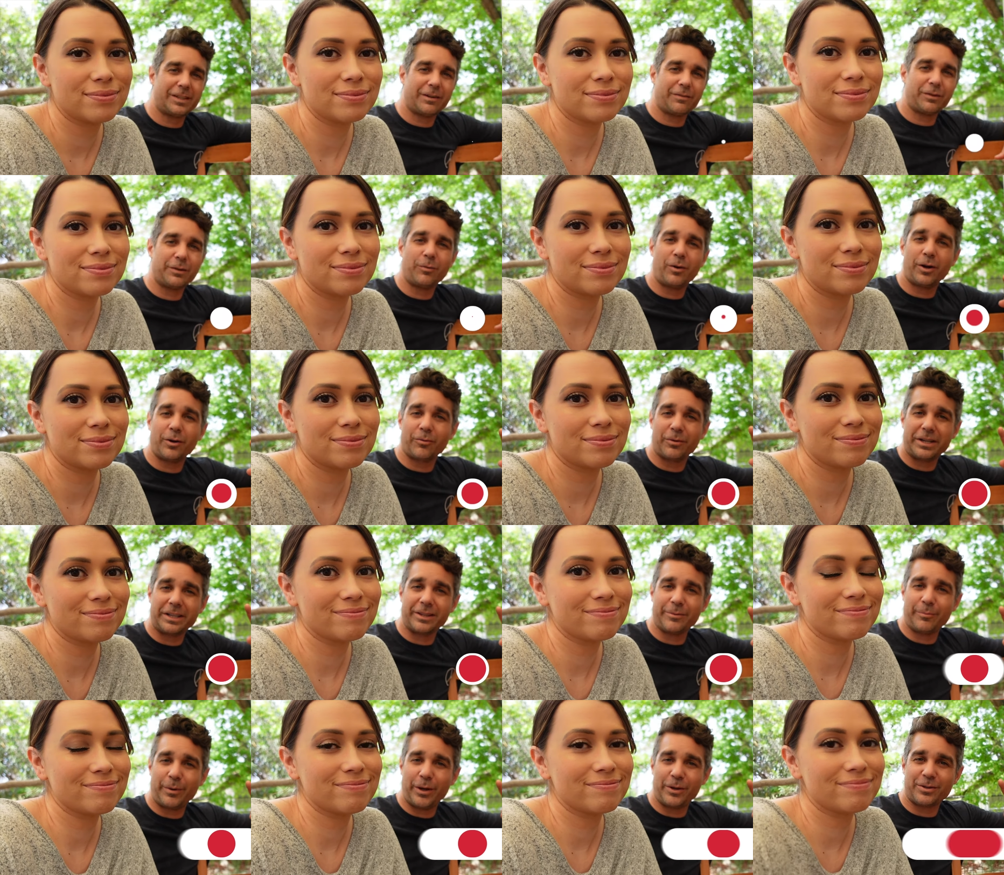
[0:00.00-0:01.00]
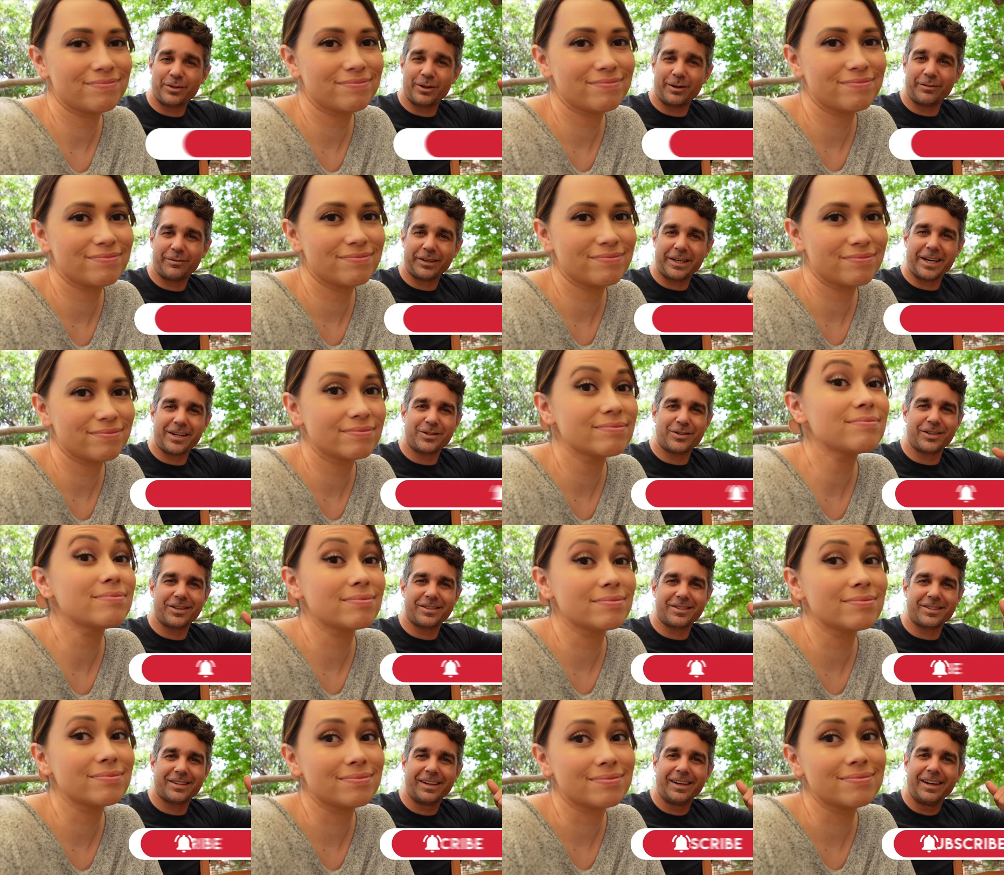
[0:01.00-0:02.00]
Speaker 1: Definitely want to ring the post notifications.
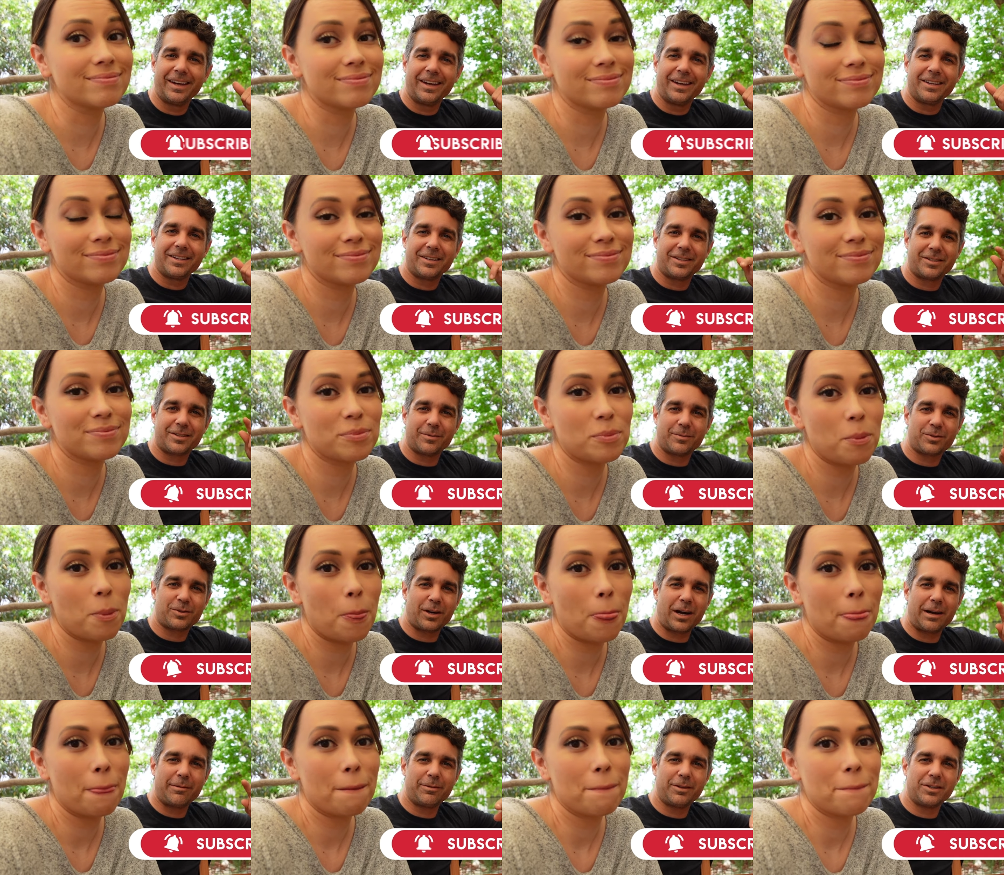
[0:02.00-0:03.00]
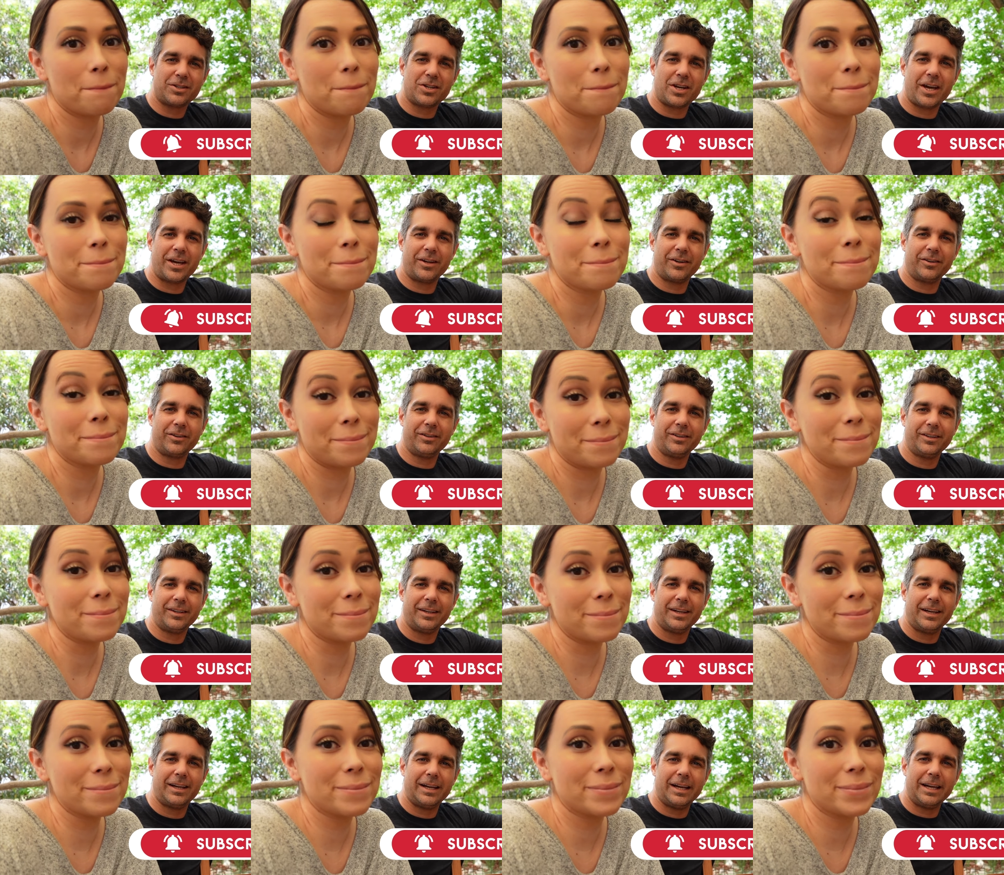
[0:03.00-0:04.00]
Subscribe to the channel.
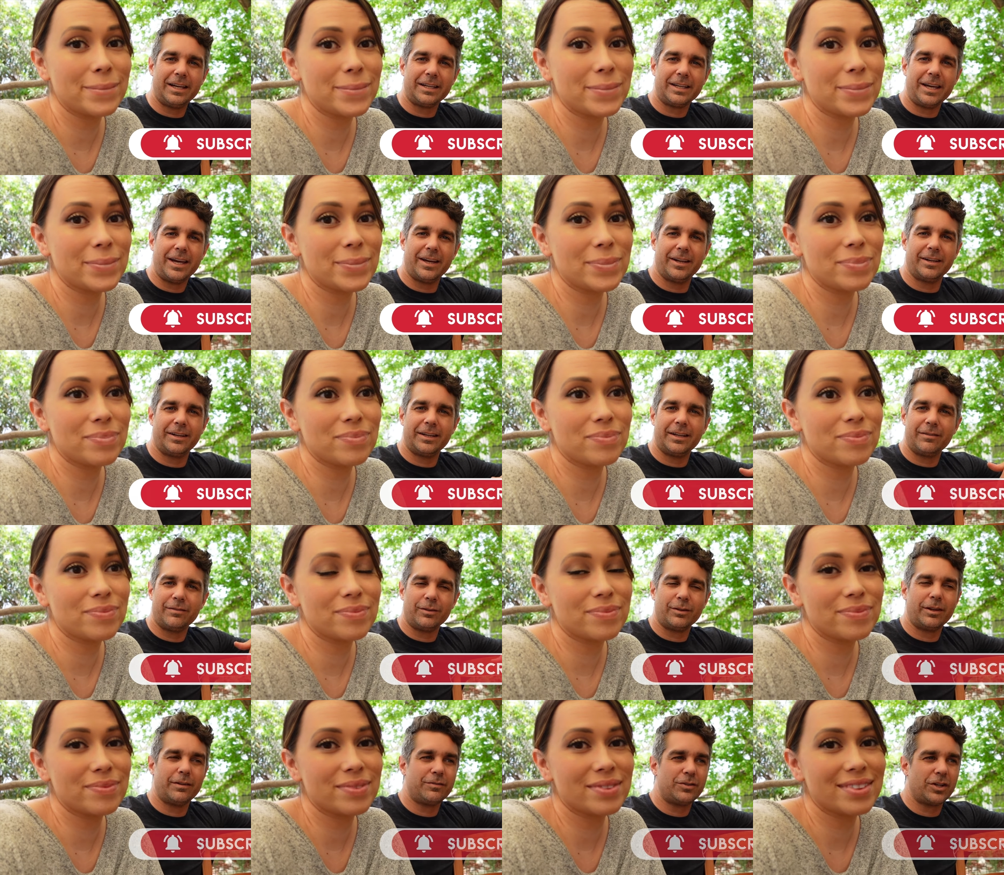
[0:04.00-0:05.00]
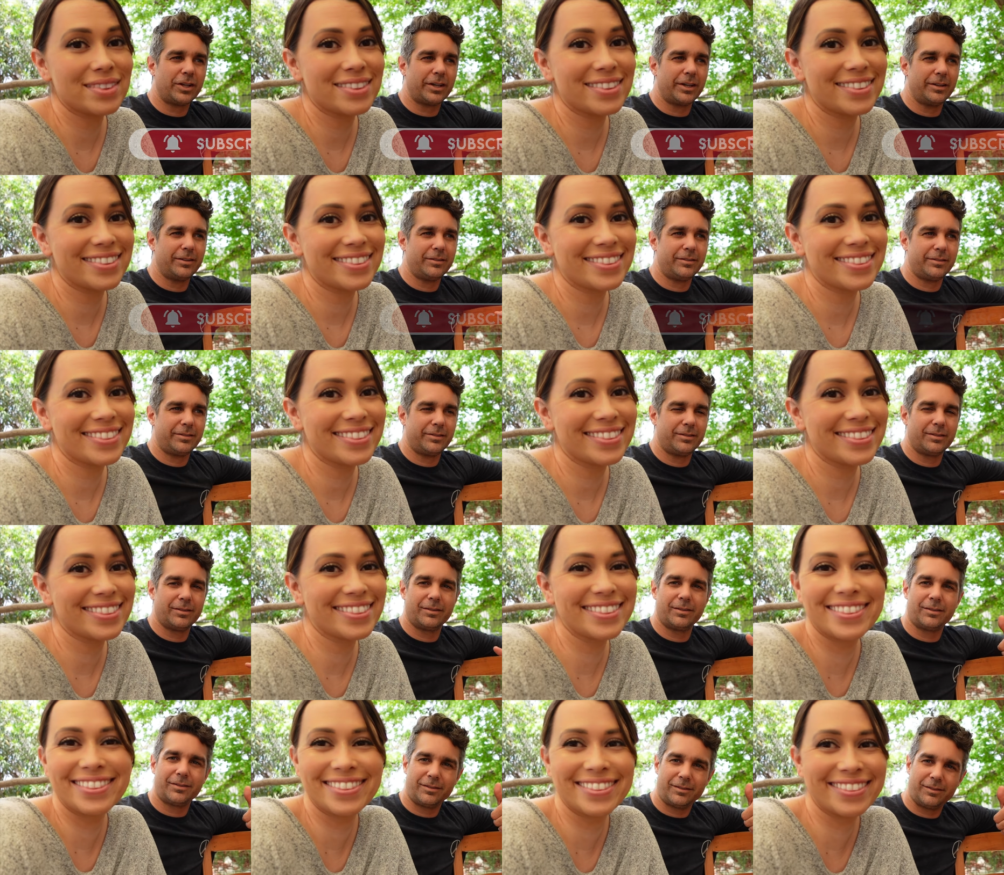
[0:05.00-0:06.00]
And again, if you love chickens,
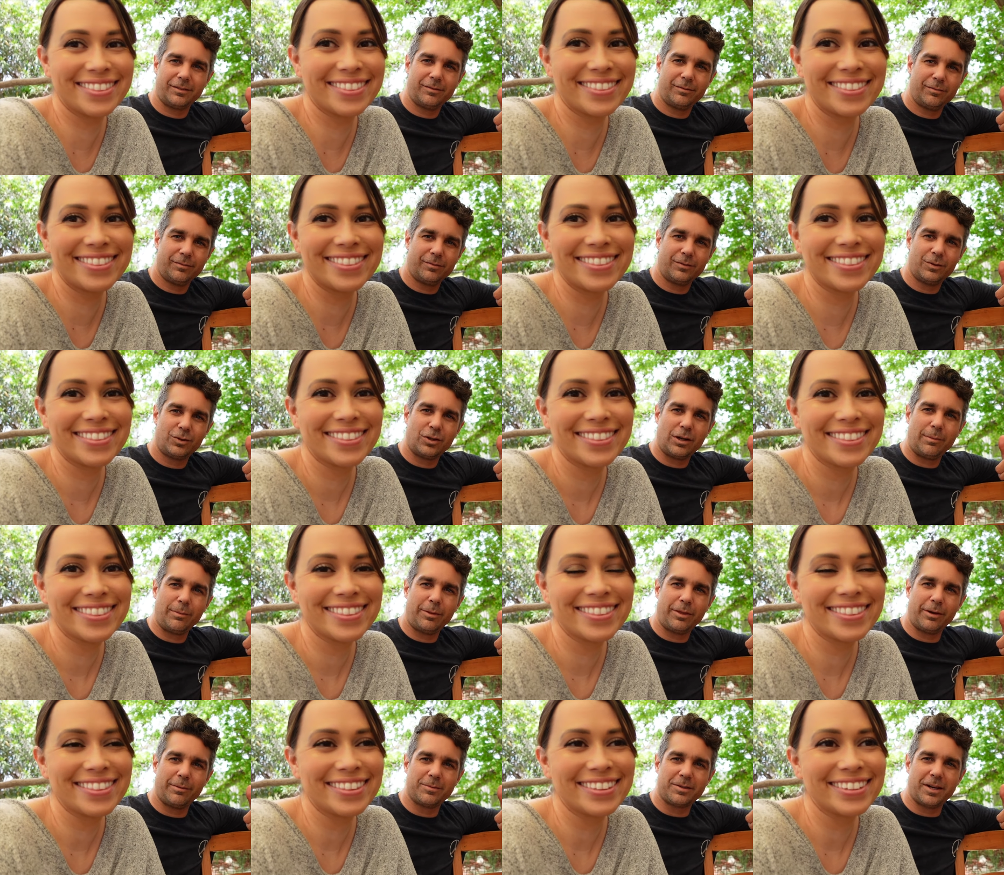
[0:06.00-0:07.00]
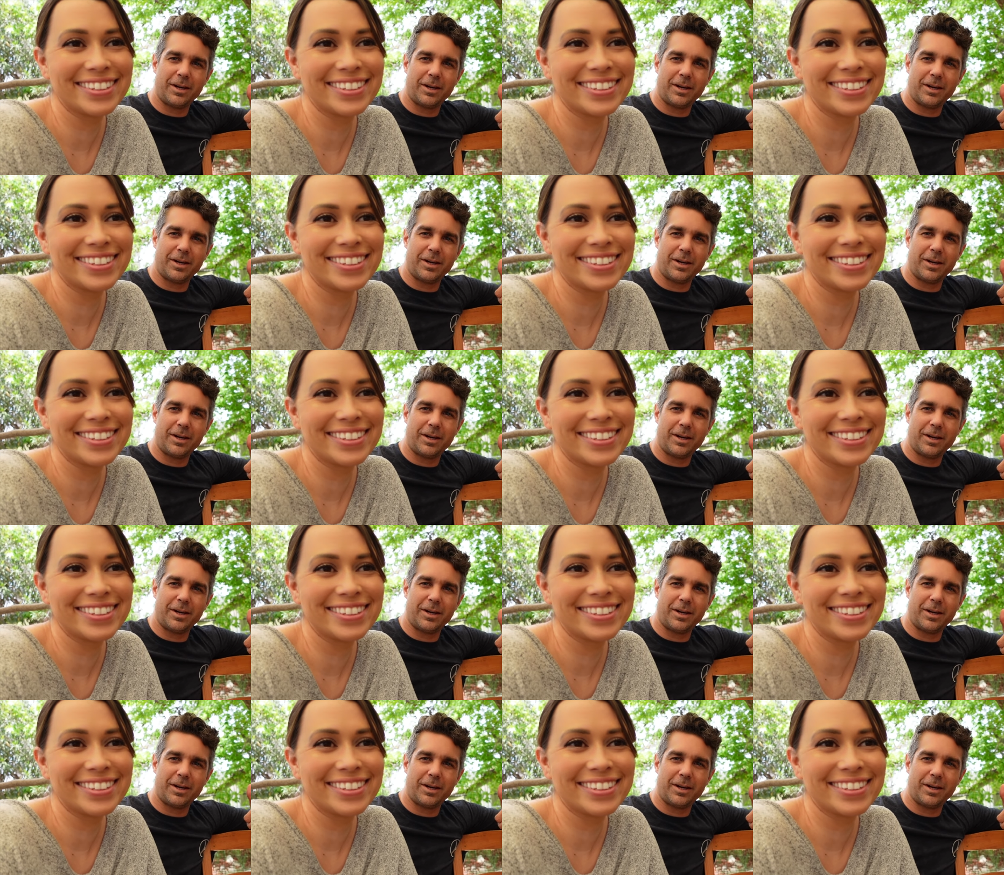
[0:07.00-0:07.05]
drop a thumbs